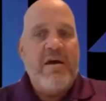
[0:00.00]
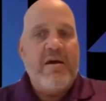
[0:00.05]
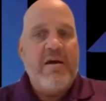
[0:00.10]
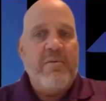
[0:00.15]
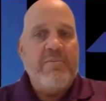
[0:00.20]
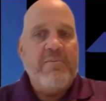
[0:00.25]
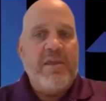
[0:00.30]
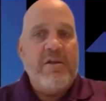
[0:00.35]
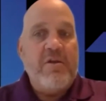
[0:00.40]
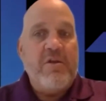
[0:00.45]

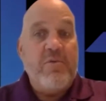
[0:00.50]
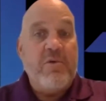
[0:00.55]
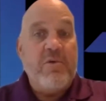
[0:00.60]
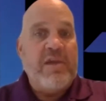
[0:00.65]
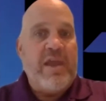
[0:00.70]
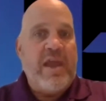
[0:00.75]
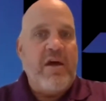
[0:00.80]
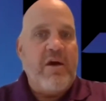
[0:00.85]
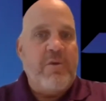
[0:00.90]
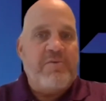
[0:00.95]
you know,
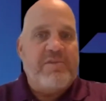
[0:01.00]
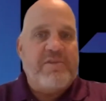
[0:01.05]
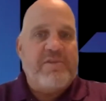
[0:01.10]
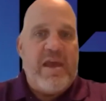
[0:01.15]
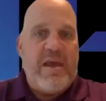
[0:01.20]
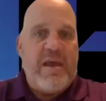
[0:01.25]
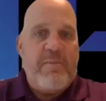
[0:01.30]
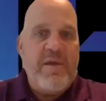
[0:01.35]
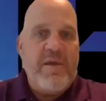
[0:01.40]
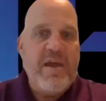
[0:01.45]
really helps
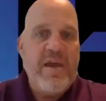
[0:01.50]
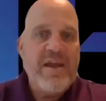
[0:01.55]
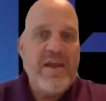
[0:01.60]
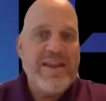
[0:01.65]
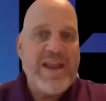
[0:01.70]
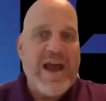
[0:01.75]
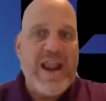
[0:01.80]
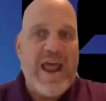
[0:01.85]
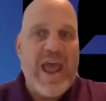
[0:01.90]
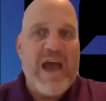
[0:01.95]
them
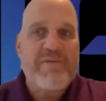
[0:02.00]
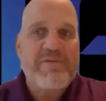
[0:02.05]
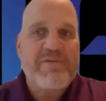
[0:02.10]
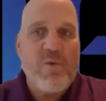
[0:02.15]
not have